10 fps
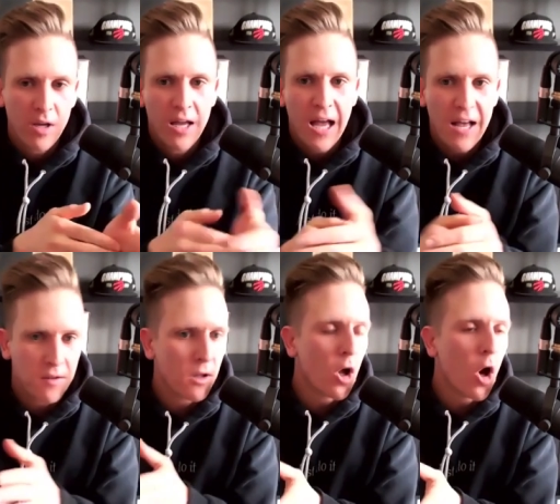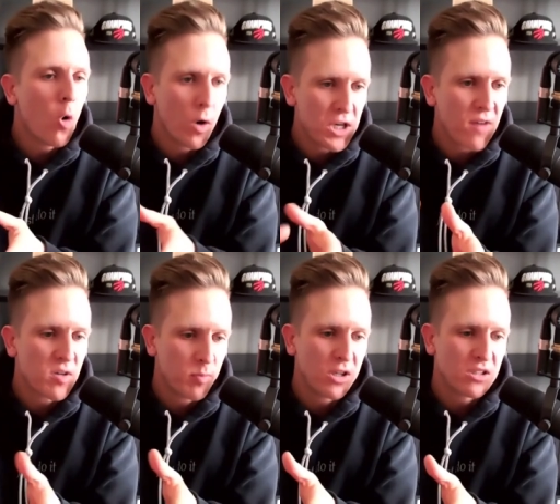And then the low one, you have
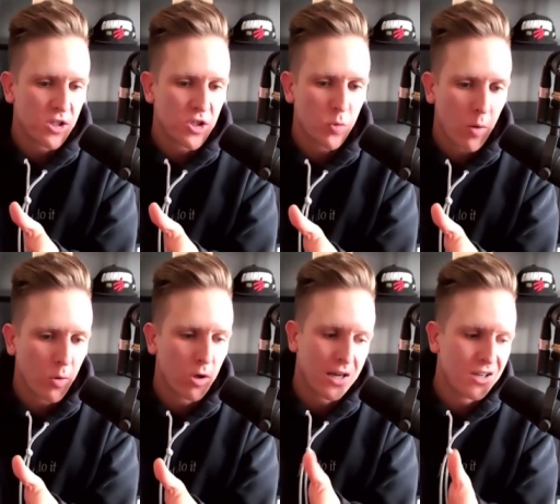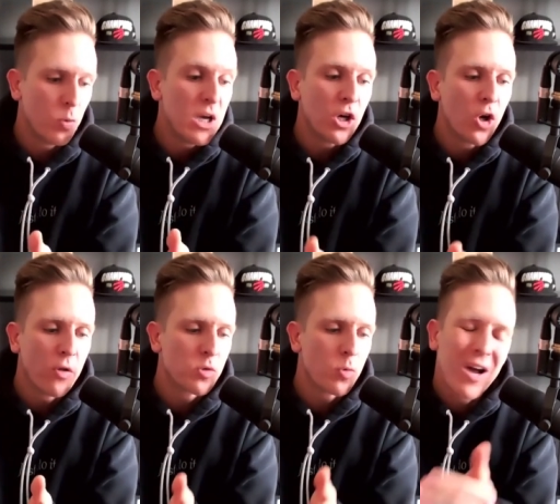to put in such a way where you're like, we could go
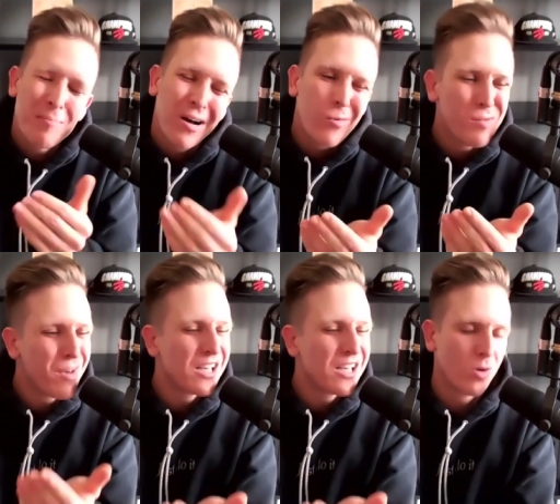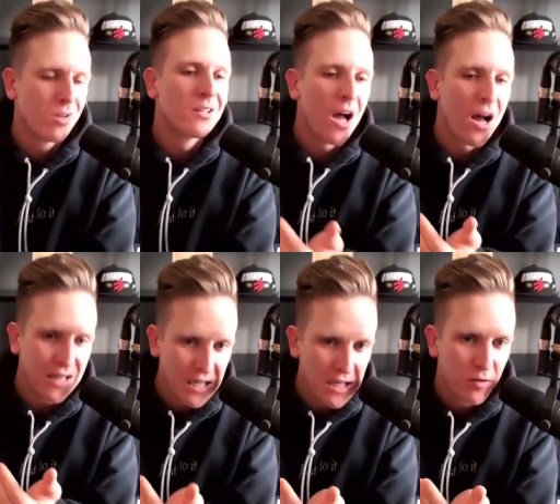this way, but we may as well not
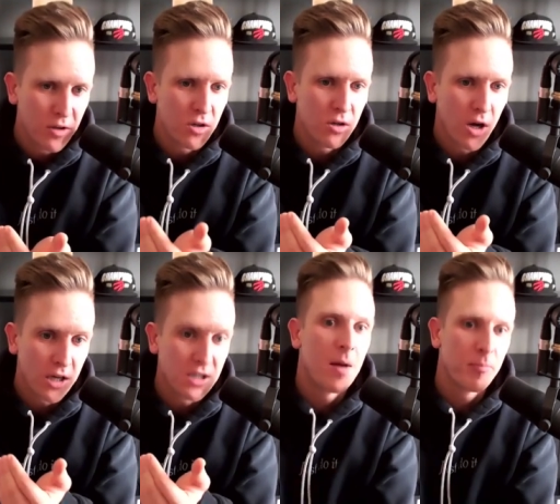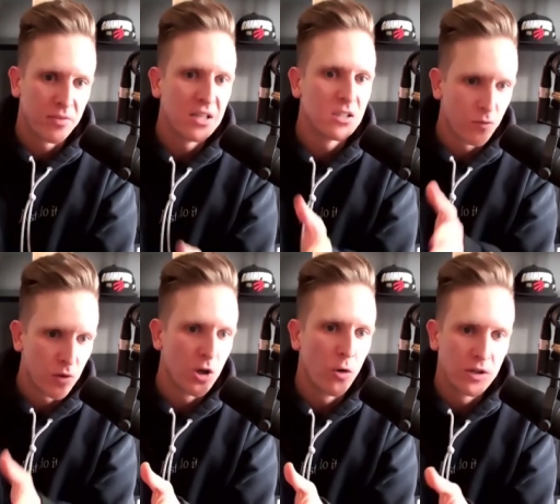even attempt this if
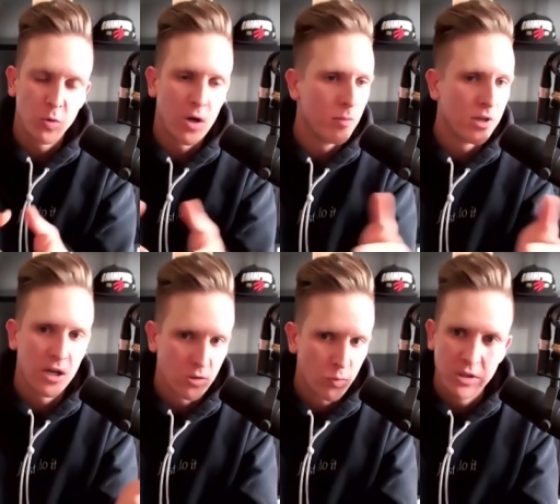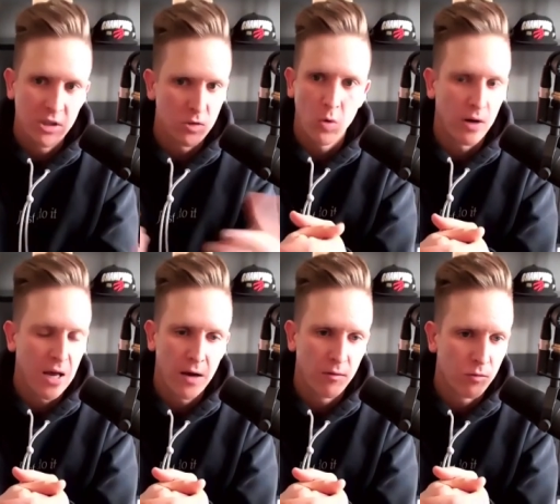we go this way because we just won't
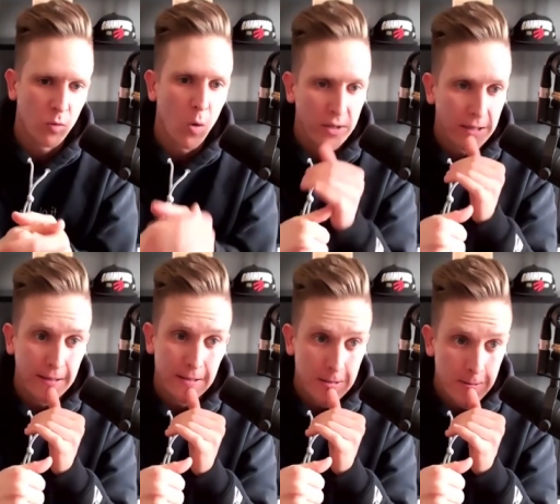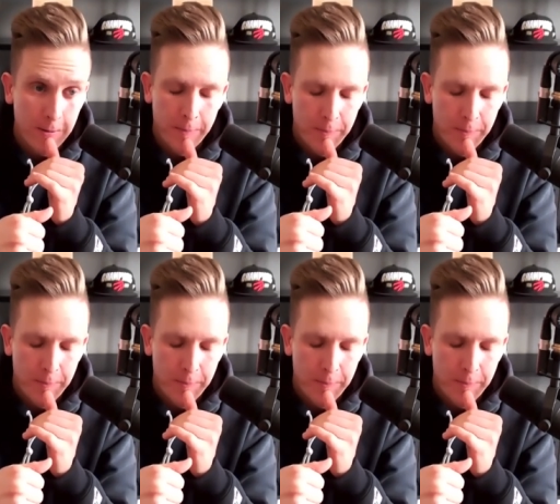have what we need to do it.